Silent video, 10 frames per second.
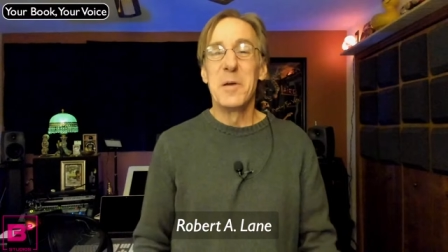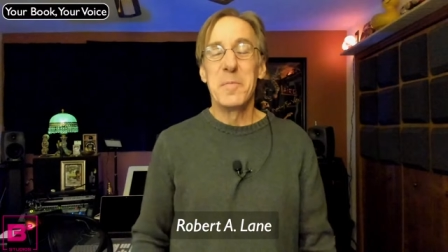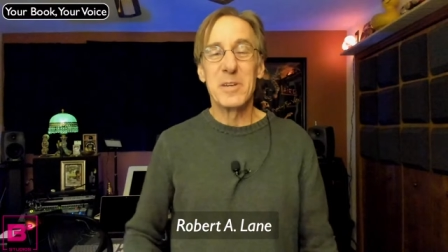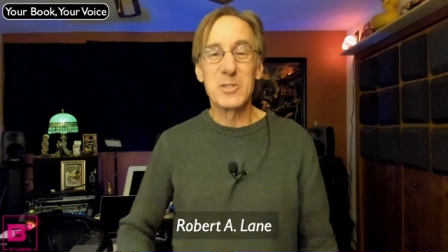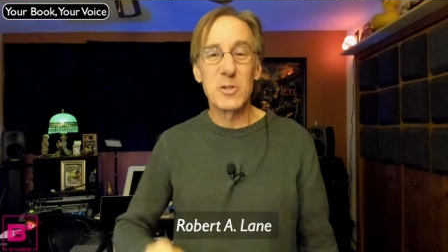
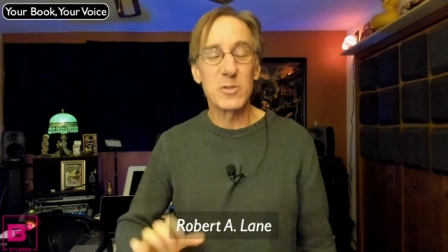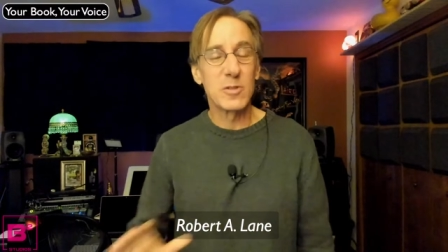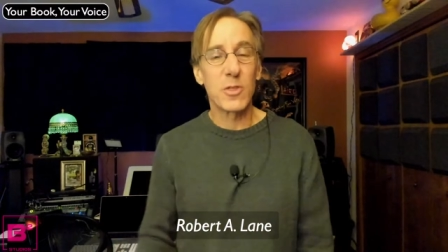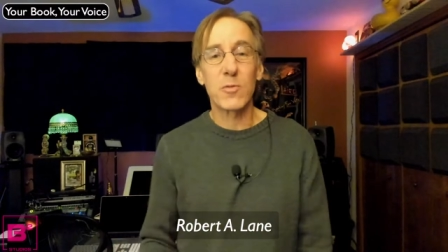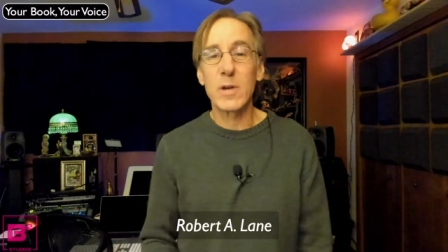because those are
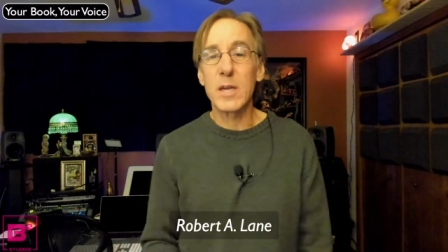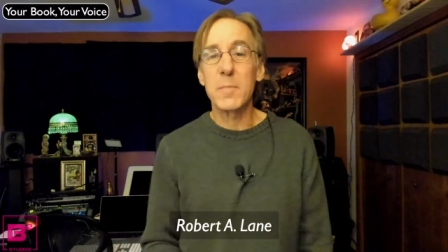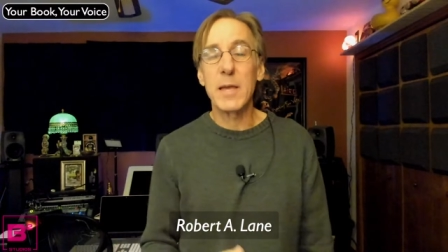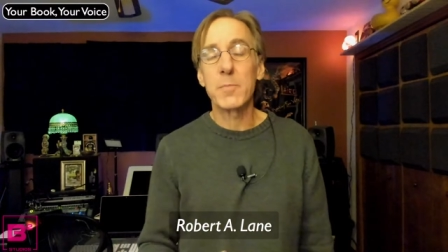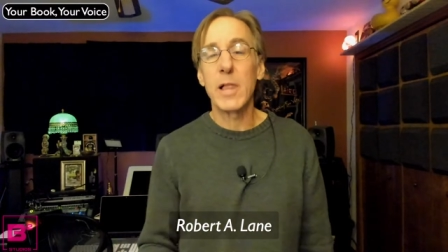the three
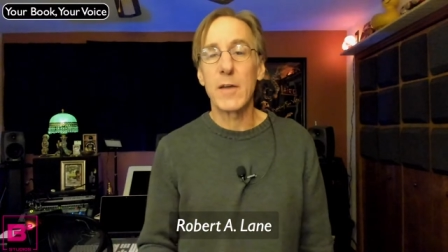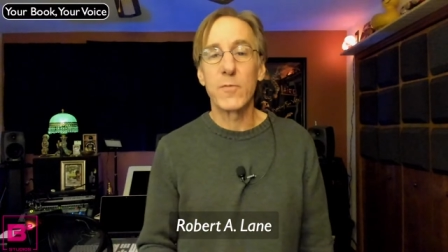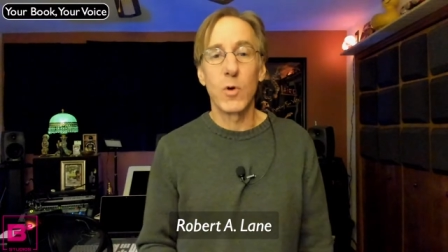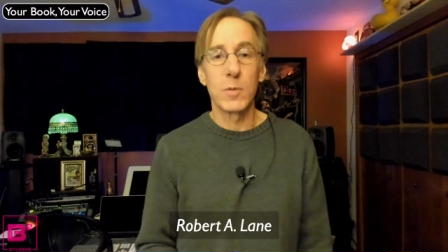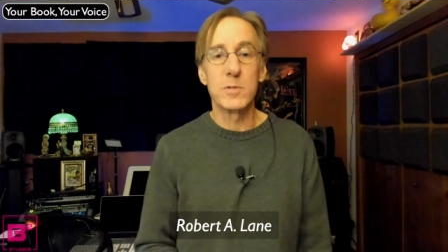main
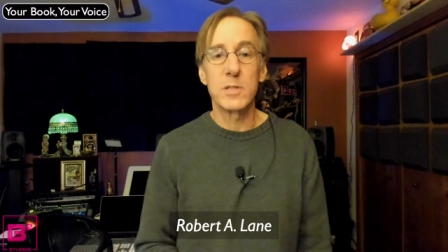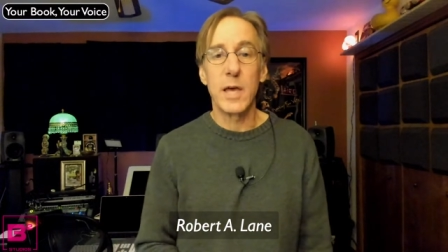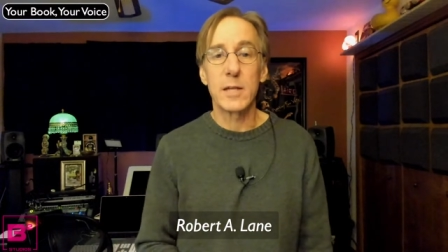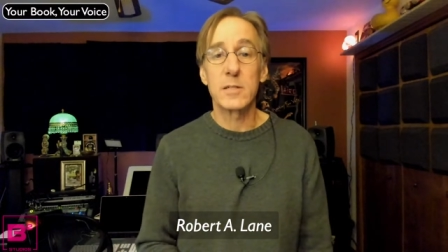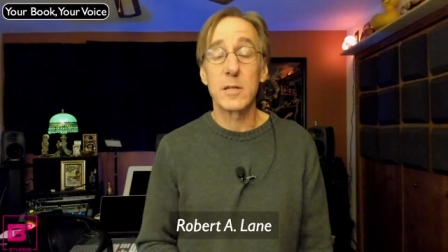platforms
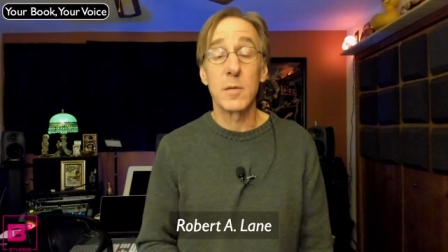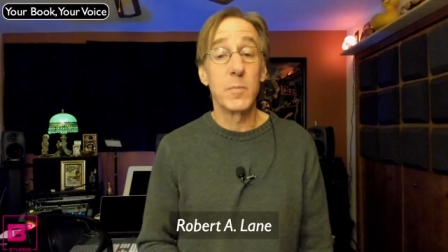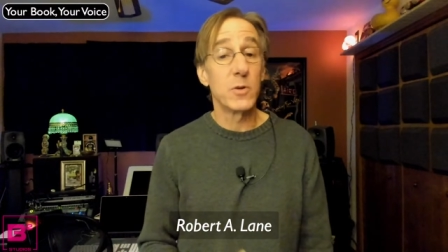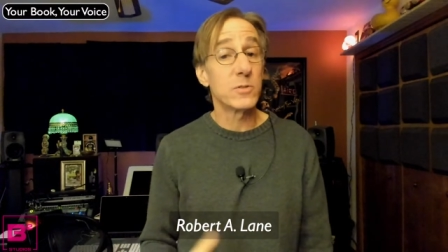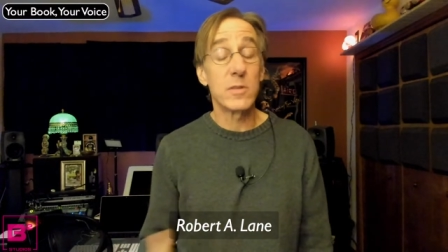that uh,
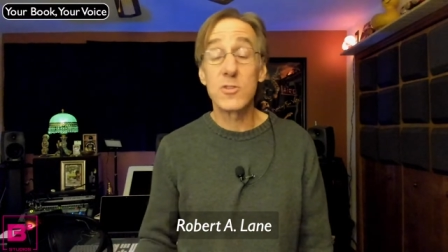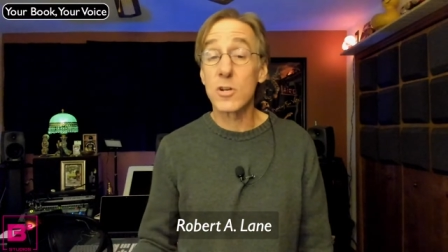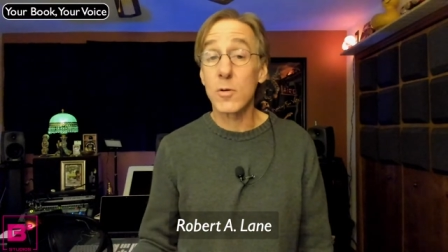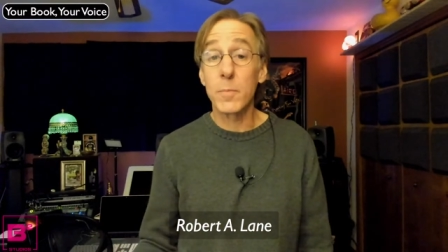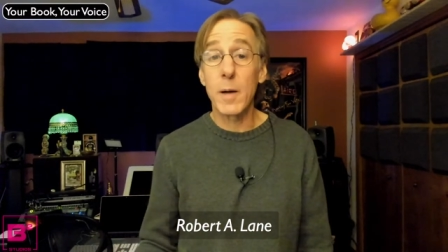most of the
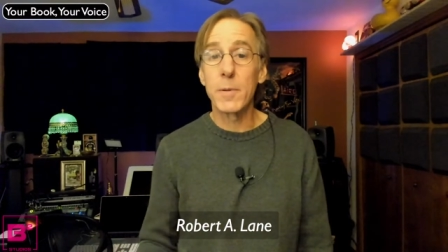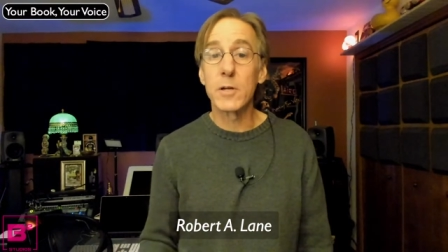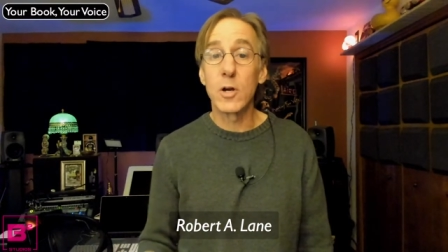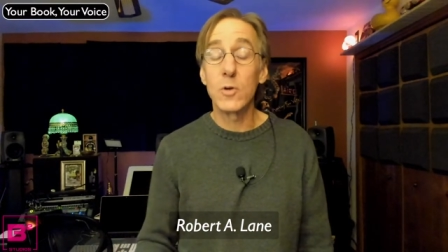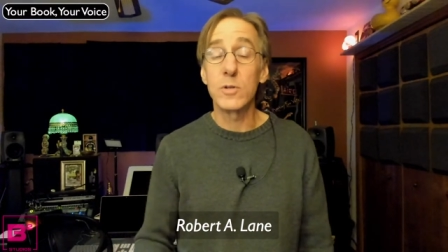general public
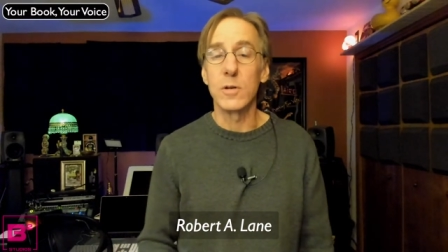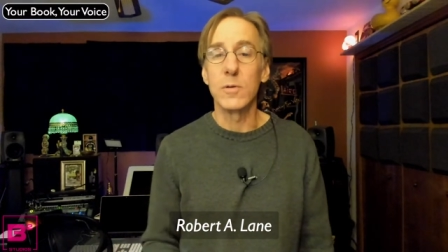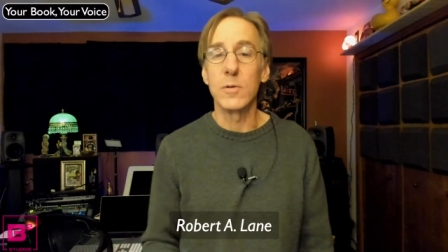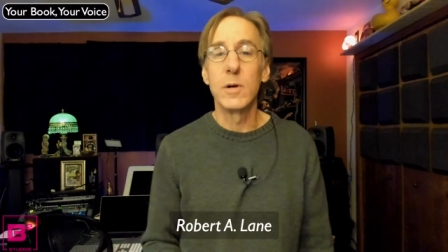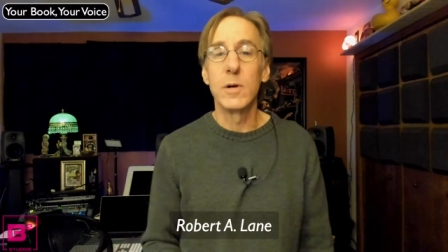go
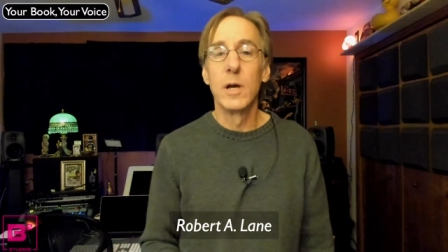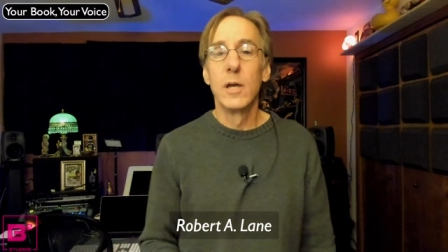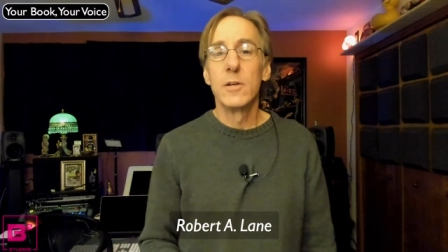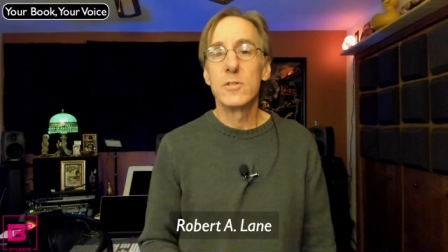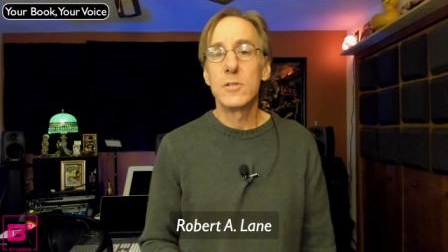to
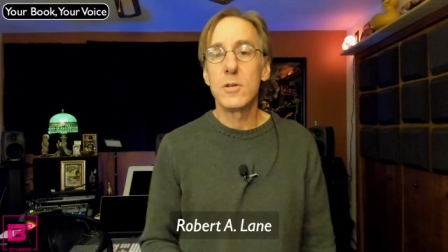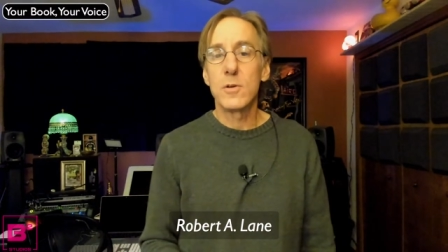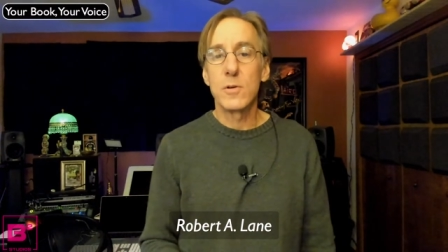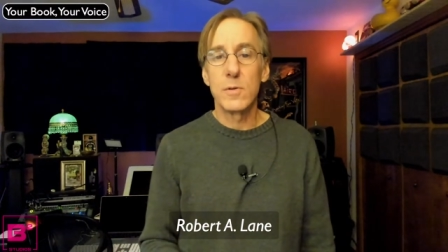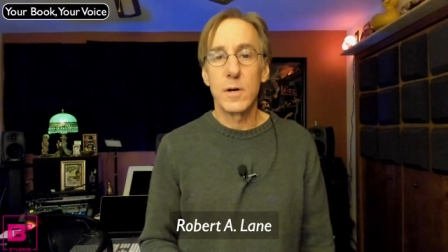to
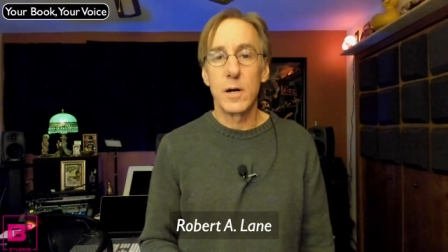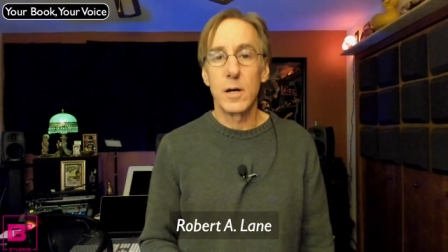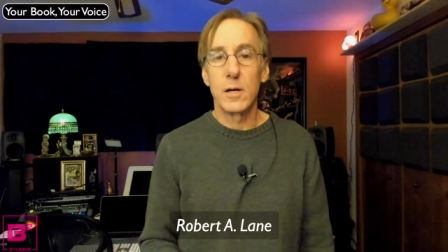uh, look for